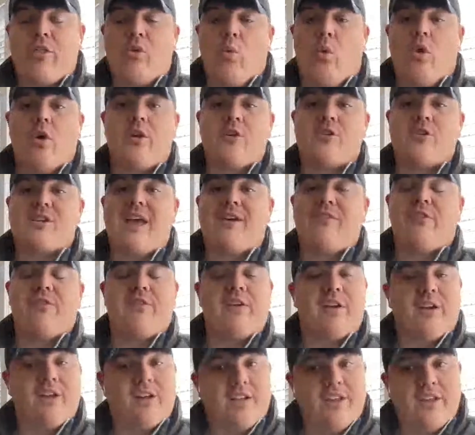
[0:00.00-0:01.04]
Now, the Warriors
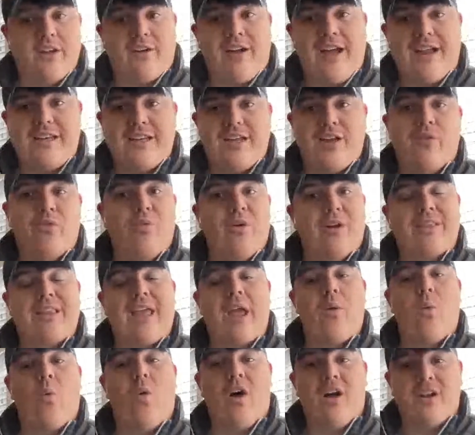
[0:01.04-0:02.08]
have a very clear idea of
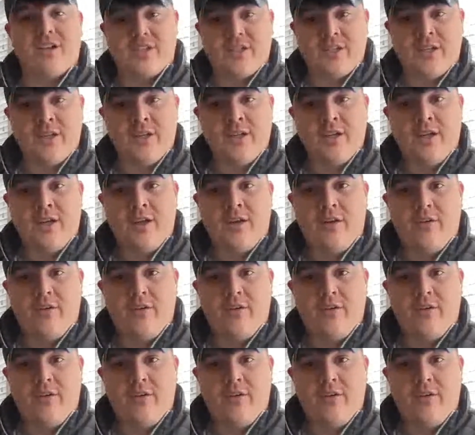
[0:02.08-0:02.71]
what they want